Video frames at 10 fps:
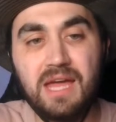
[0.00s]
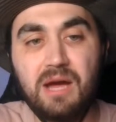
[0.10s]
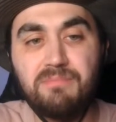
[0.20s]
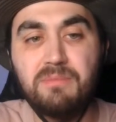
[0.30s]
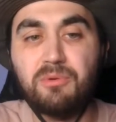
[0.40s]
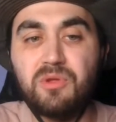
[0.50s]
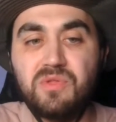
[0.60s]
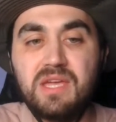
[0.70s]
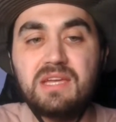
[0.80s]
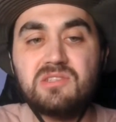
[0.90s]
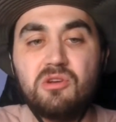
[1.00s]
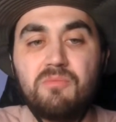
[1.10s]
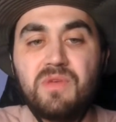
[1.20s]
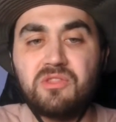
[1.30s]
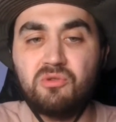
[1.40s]
out, people. The thing is, though,
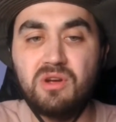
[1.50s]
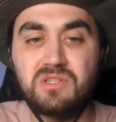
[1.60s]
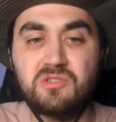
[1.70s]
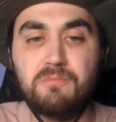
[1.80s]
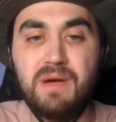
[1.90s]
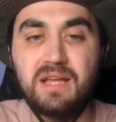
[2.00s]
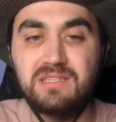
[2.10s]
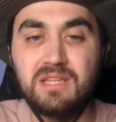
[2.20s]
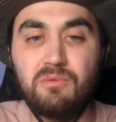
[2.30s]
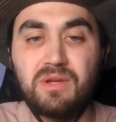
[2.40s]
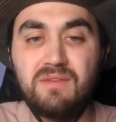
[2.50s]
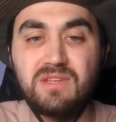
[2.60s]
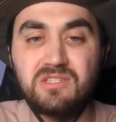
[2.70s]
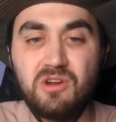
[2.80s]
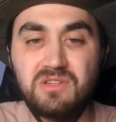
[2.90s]
that the crosses or passes they were giving
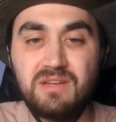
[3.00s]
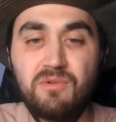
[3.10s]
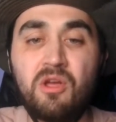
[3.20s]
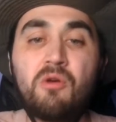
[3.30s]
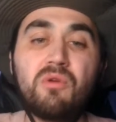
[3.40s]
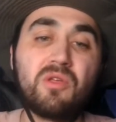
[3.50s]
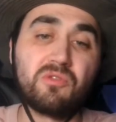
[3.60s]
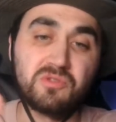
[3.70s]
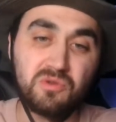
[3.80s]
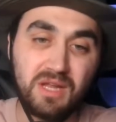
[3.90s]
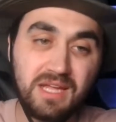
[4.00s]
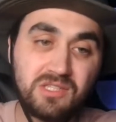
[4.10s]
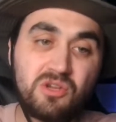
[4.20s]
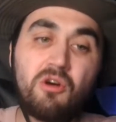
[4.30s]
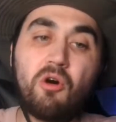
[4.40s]
CR7 were either too late
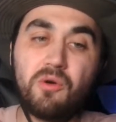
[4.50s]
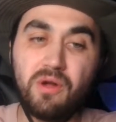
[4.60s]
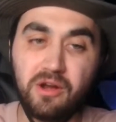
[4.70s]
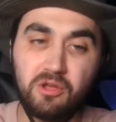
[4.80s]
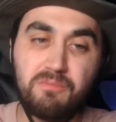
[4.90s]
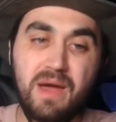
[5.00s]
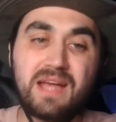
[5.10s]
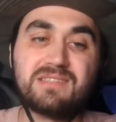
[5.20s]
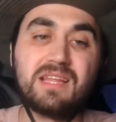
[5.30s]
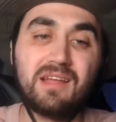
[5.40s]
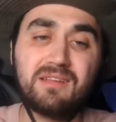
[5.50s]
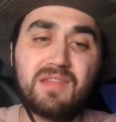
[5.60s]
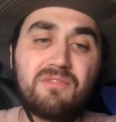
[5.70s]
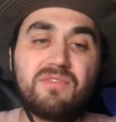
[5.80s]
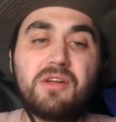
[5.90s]
or not a good pass. They lacked
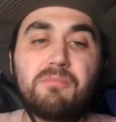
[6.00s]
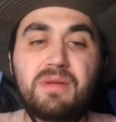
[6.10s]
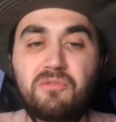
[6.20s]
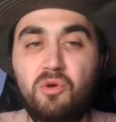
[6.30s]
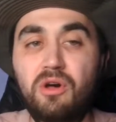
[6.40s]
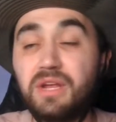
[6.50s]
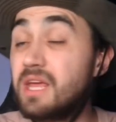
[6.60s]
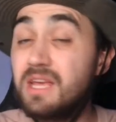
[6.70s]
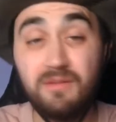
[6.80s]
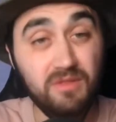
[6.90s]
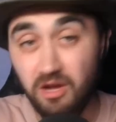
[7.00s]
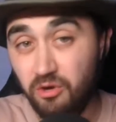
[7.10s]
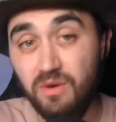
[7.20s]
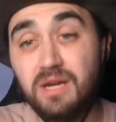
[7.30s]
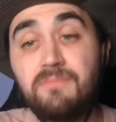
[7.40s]
that final bit of quality.
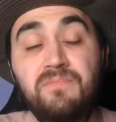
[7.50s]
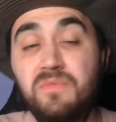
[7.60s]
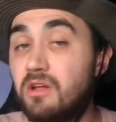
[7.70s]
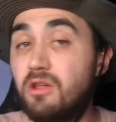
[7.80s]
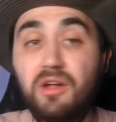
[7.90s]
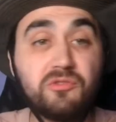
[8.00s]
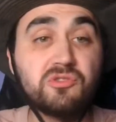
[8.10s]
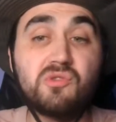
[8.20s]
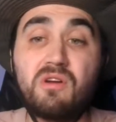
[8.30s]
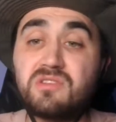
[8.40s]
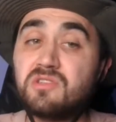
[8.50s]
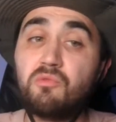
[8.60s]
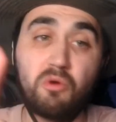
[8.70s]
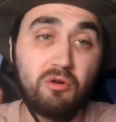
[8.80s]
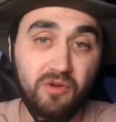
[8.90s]
Agreed. A lot of those crosses
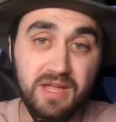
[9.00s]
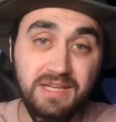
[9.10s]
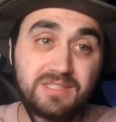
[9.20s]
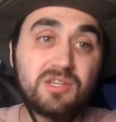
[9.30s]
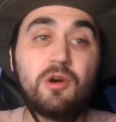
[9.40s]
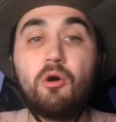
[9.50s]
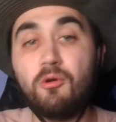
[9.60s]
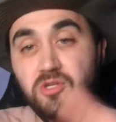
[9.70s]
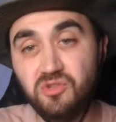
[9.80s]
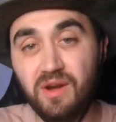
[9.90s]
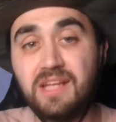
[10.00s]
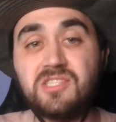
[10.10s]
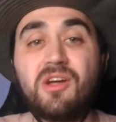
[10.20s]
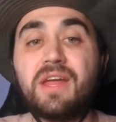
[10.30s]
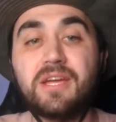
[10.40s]
were over hit or straight at
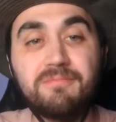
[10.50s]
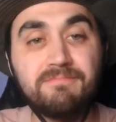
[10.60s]
stomach.